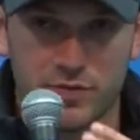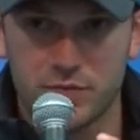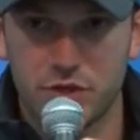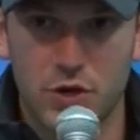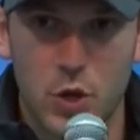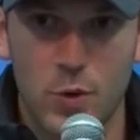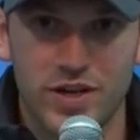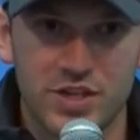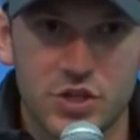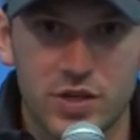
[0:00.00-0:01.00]
you know,
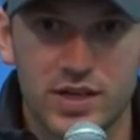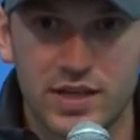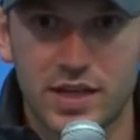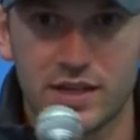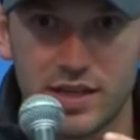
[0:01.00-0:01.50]
knowing each other and